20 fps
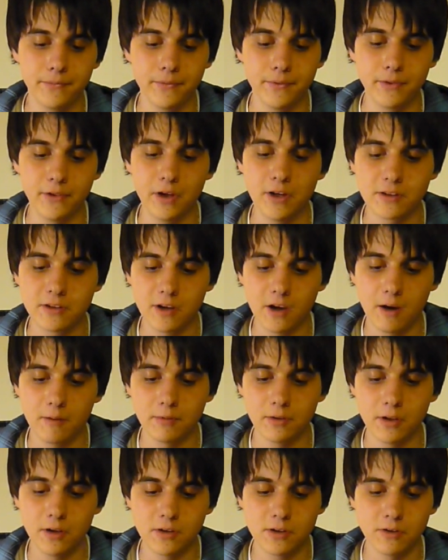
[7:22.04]
Nice
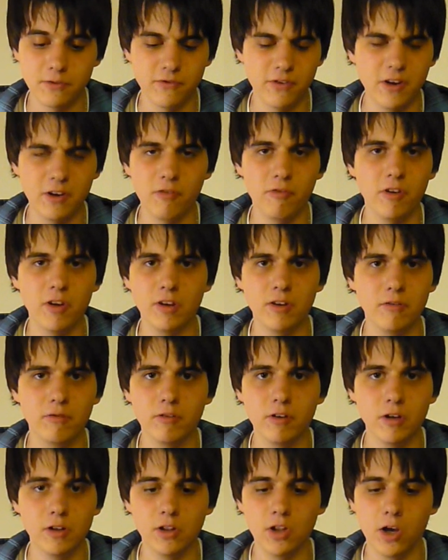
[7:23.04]
carbonation, very, very,
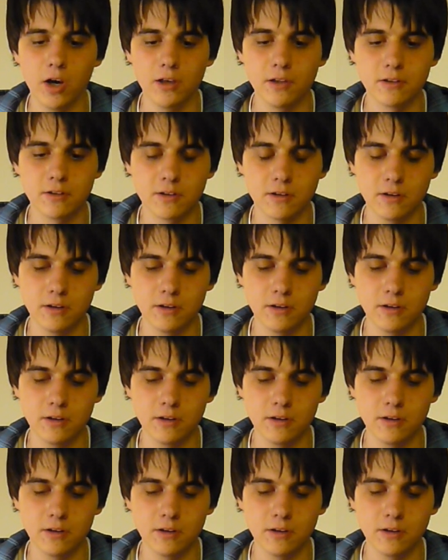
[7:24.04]
very light.